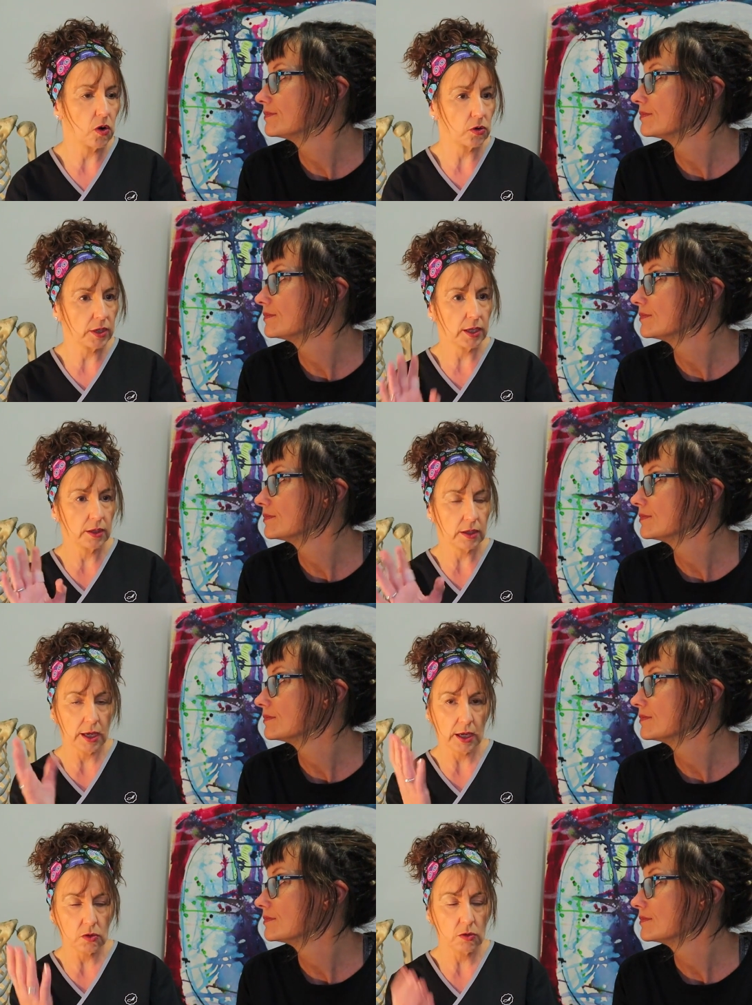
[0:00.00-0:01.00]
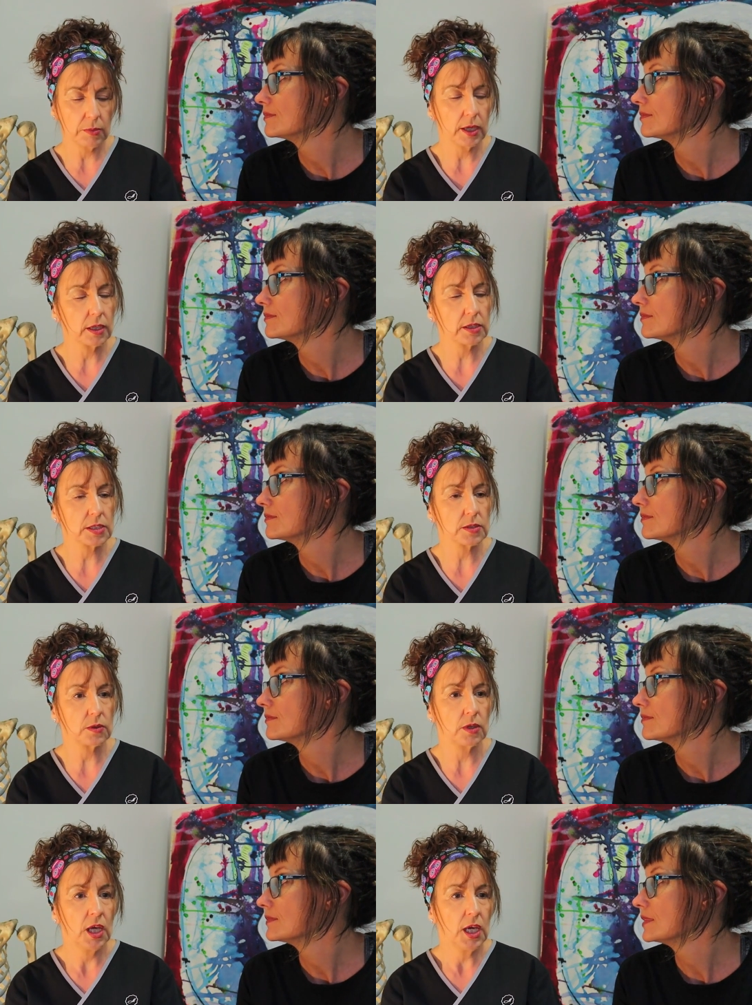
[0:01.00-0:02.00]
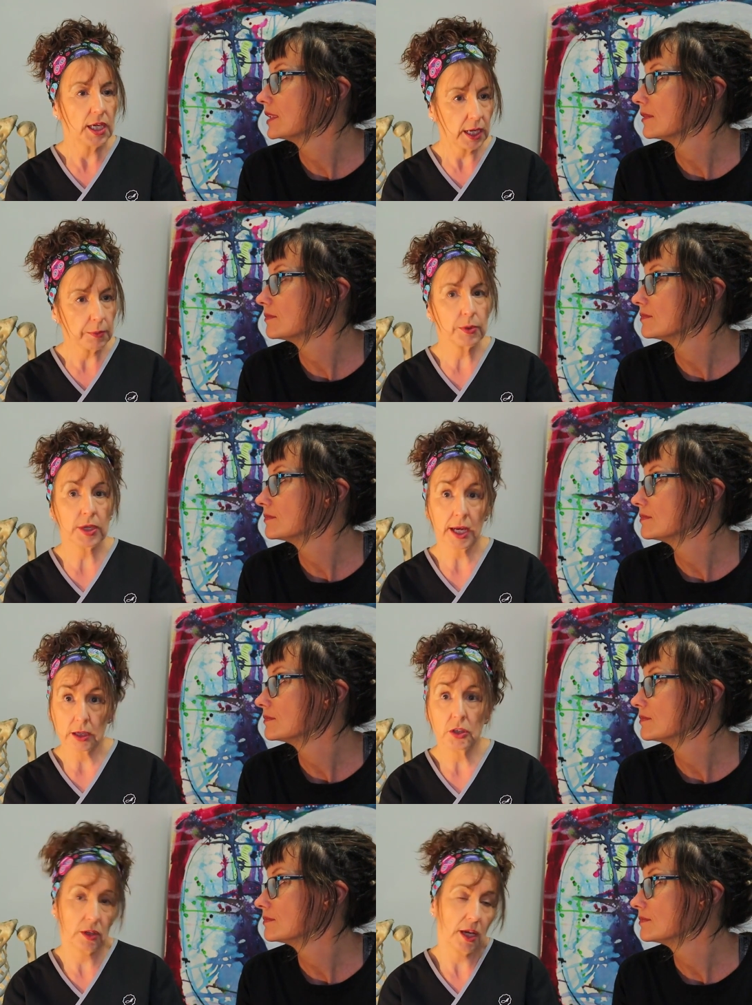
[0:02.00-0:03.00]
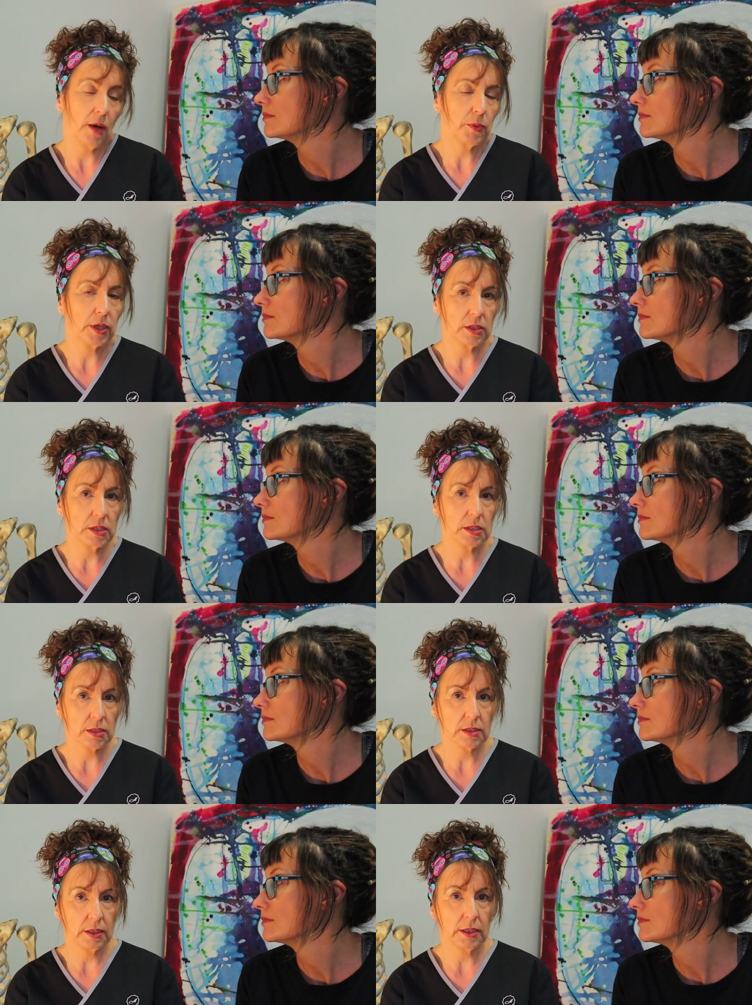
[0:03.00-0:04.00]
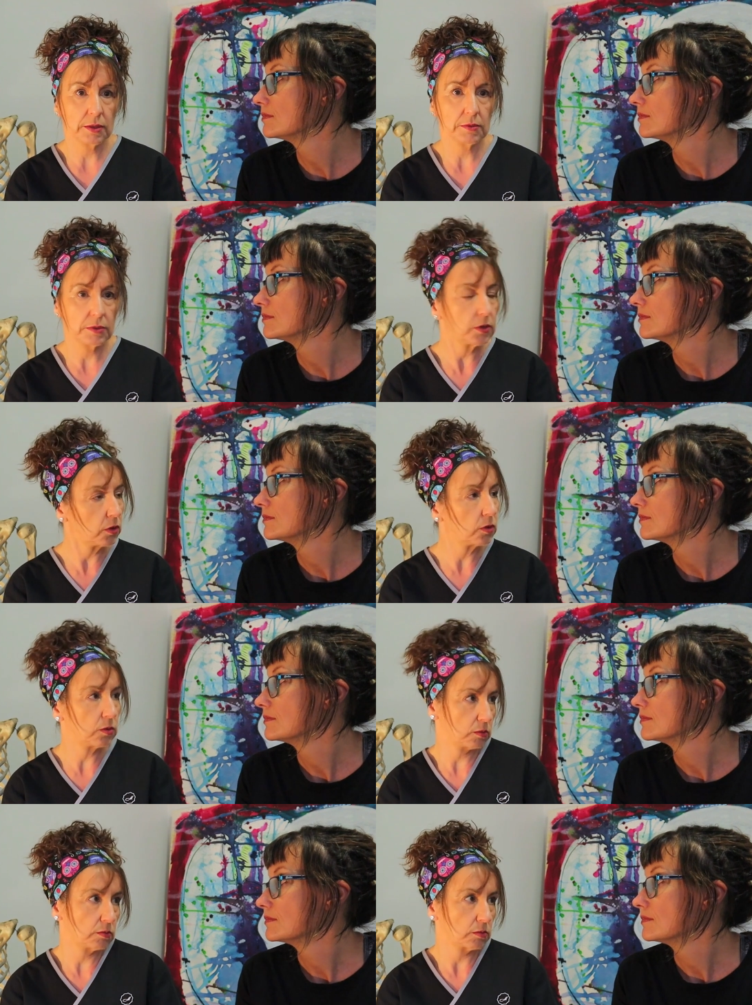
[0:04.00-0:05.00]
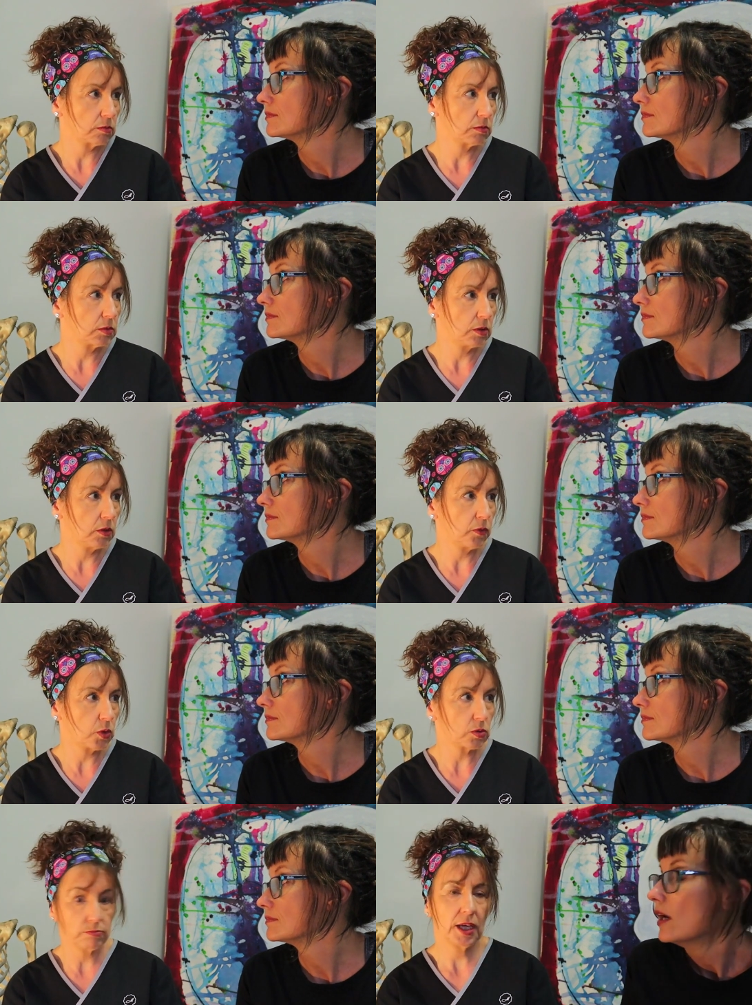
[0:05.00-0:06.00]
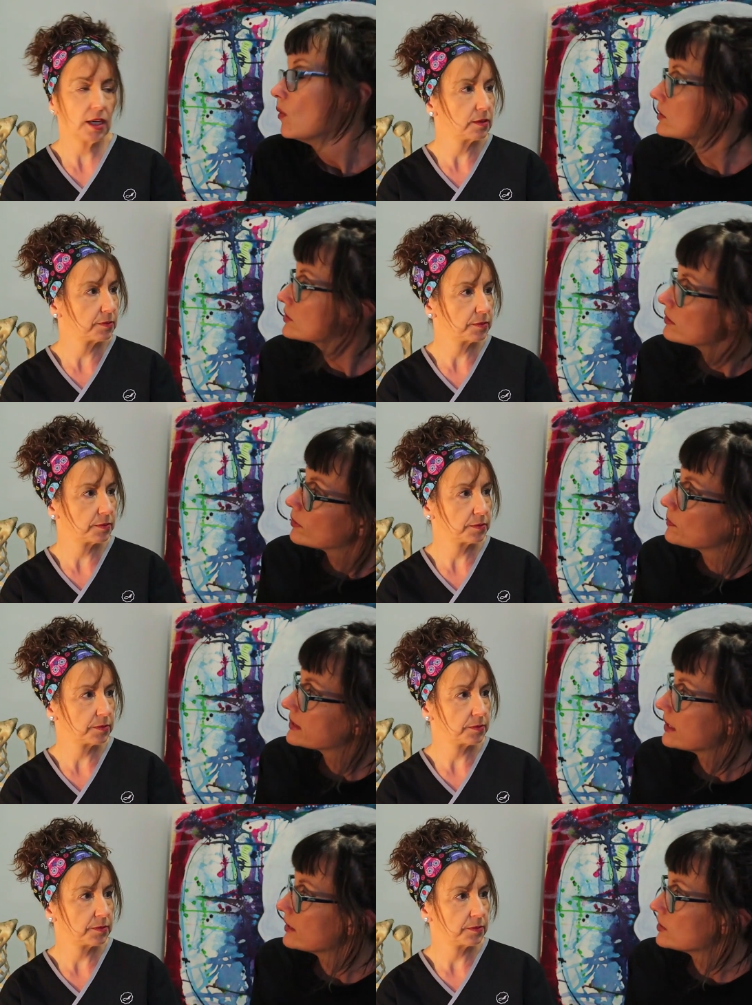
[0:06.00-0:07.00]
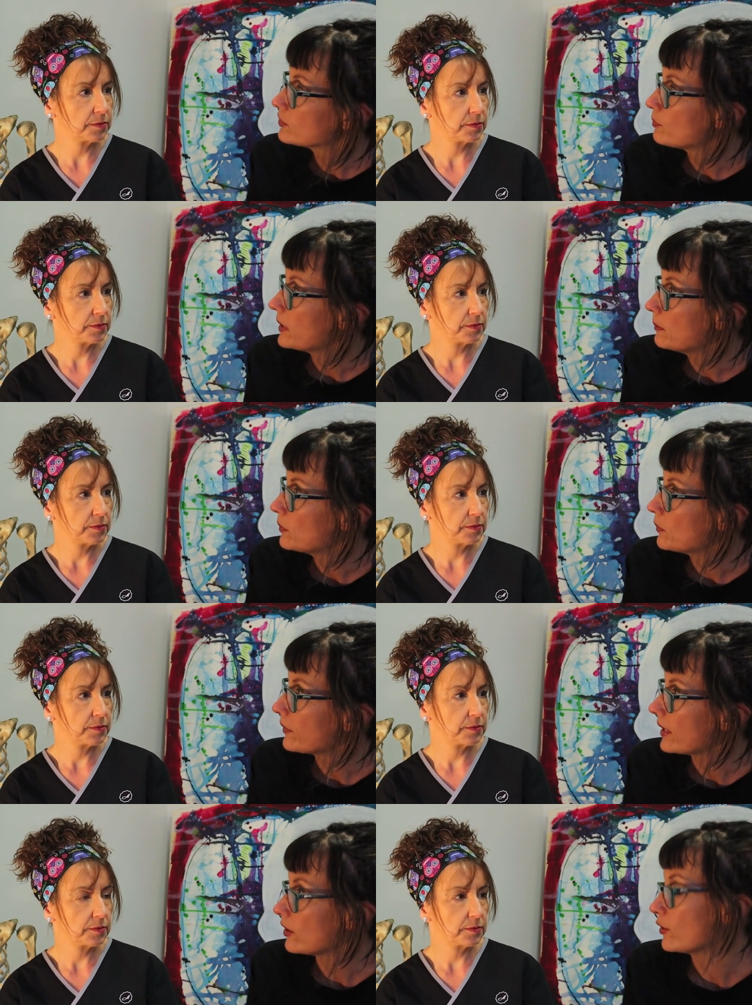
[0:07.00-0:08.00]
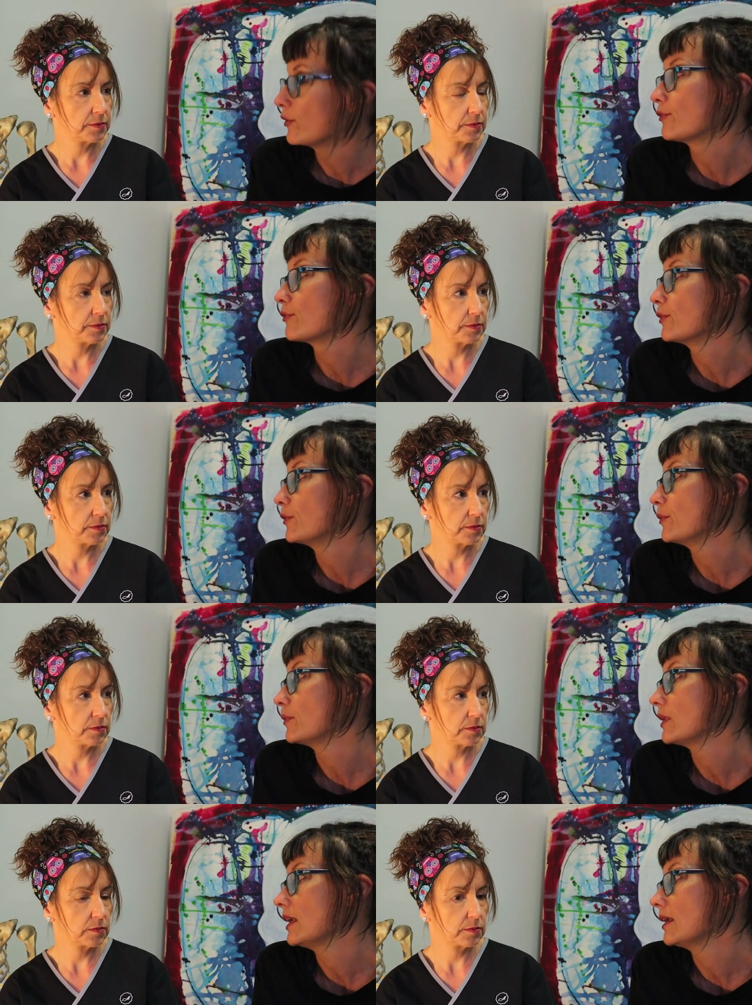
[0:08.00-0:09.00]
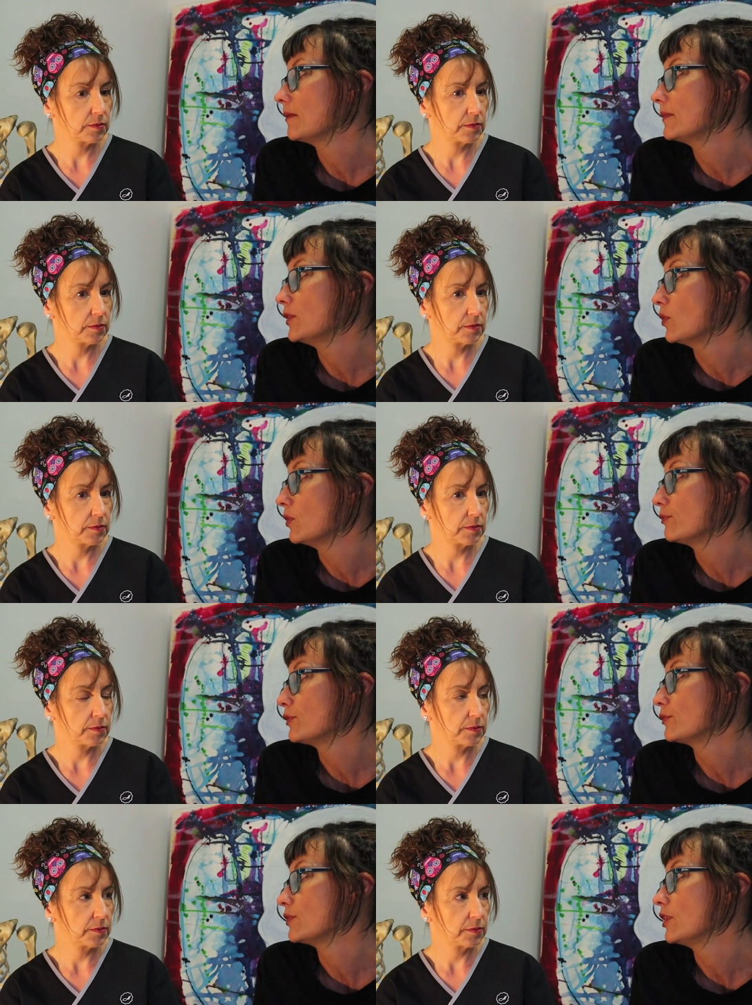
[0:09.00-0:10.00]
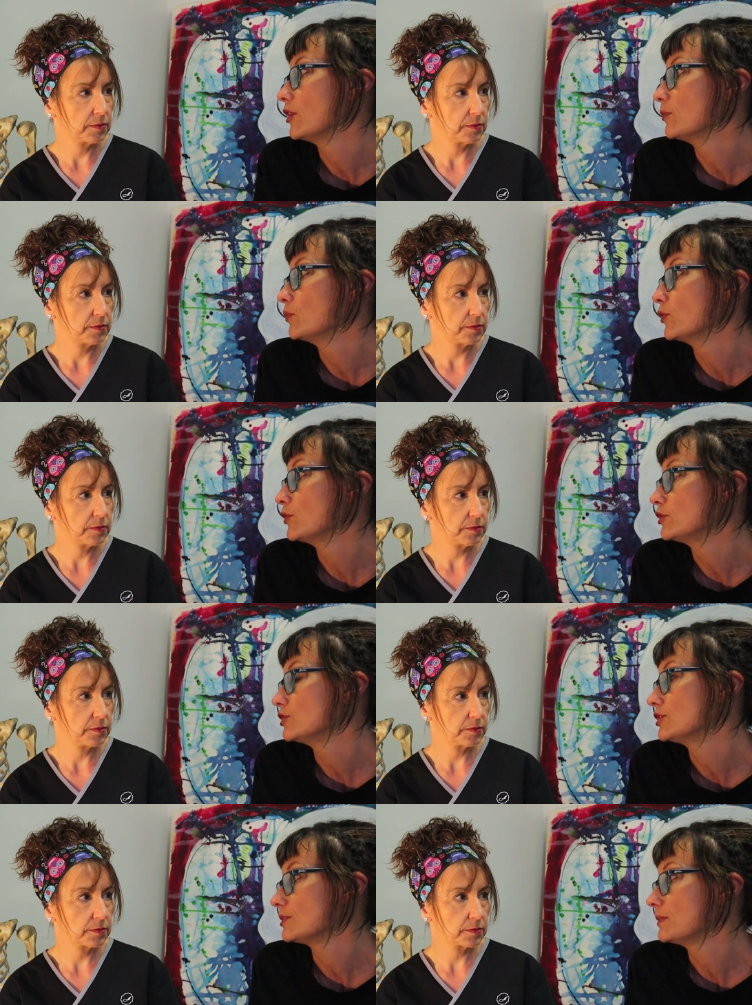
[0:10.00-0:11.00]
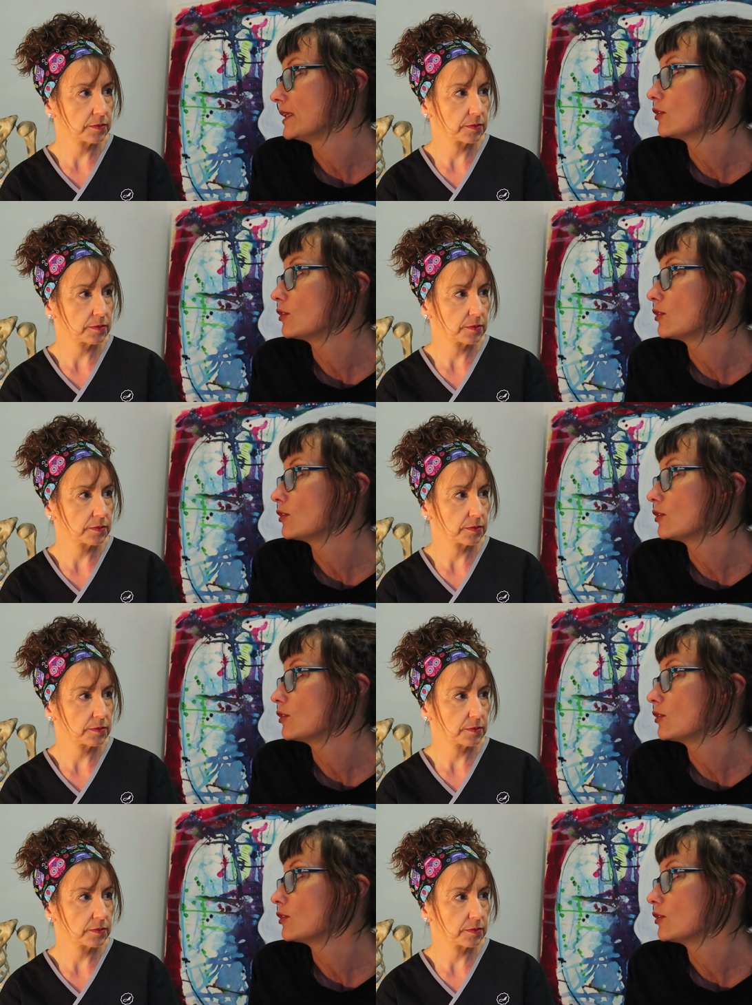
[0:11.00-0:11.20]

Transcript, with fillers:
Speaker 1: hot near the uh, cremator. So yeah. yeah. but yeah, you can witness yeah your loved one.
Speaker 2: Yeah. What sort of a percentage of people that go through um, your funeral home would choose to be